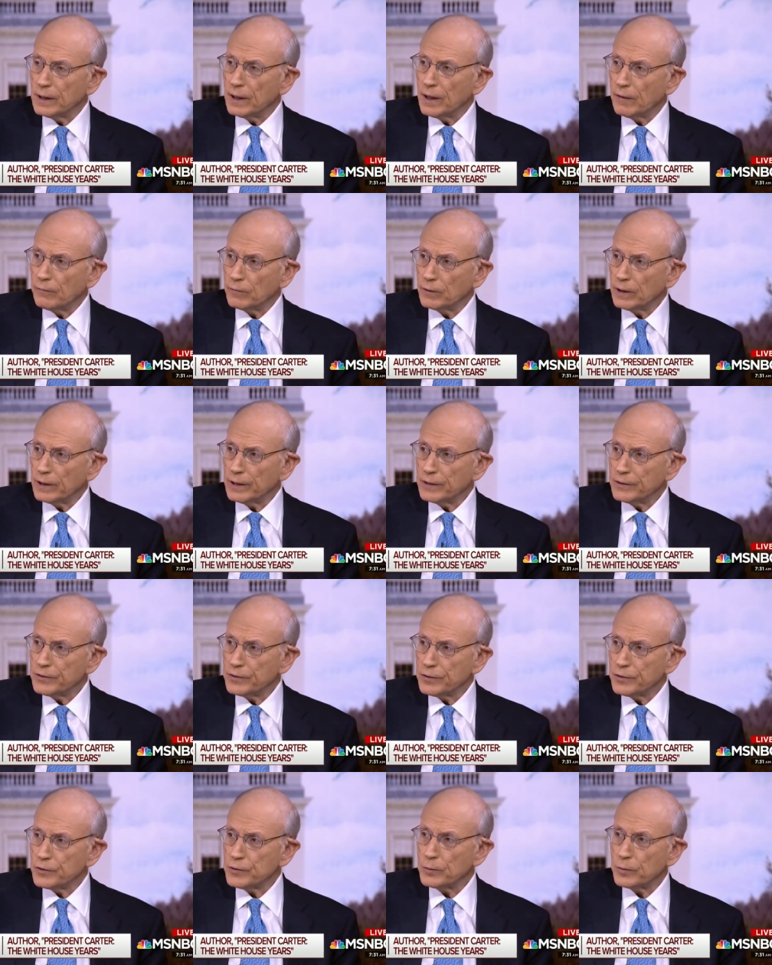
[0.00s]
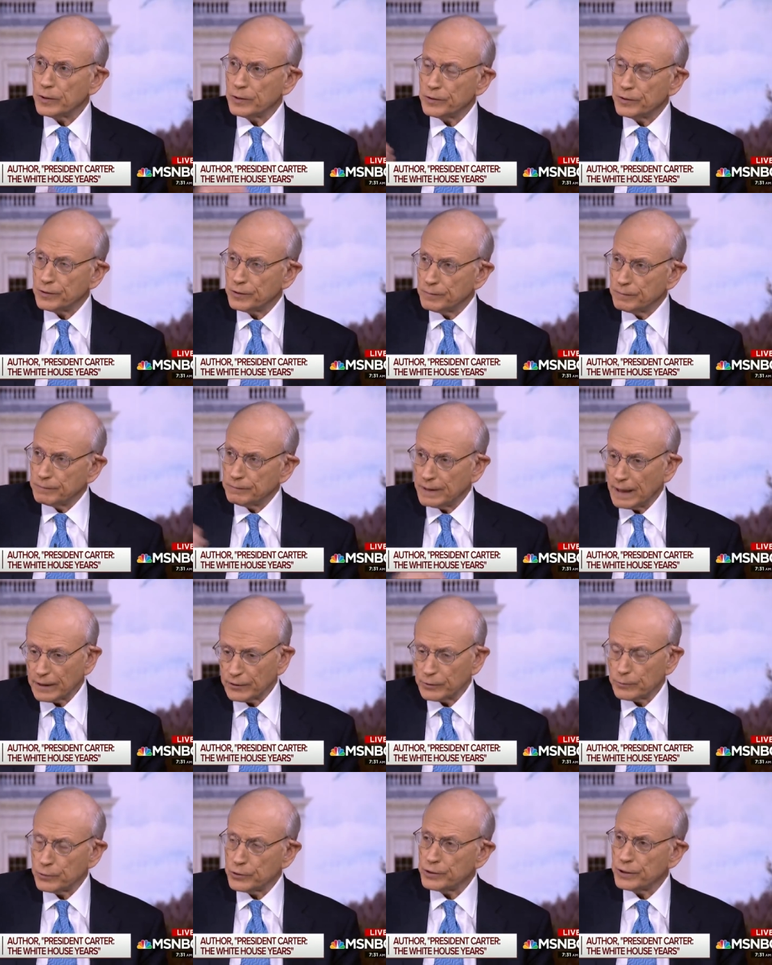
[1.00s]
of relations, which
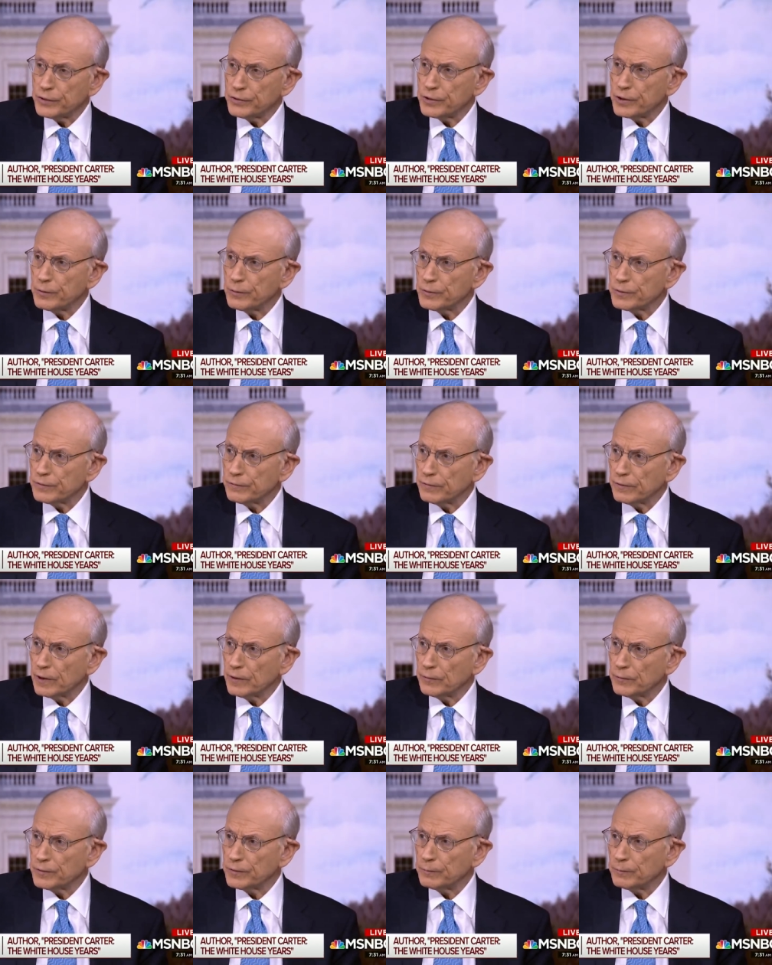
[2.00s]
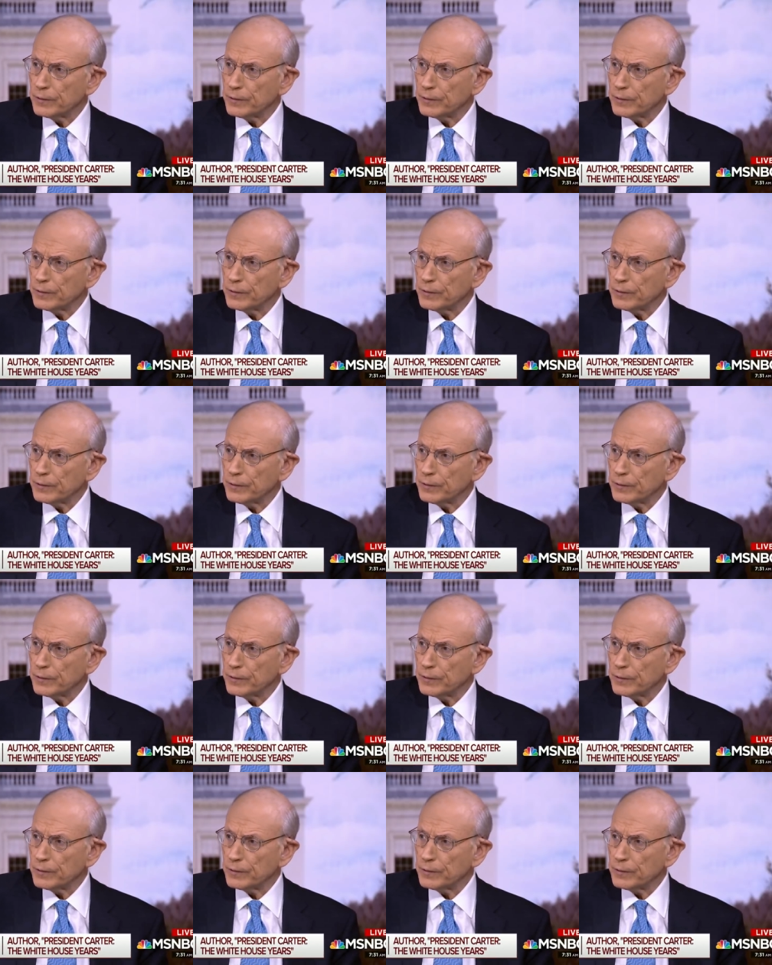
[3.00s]
Doctor Brzezinski was involved with, and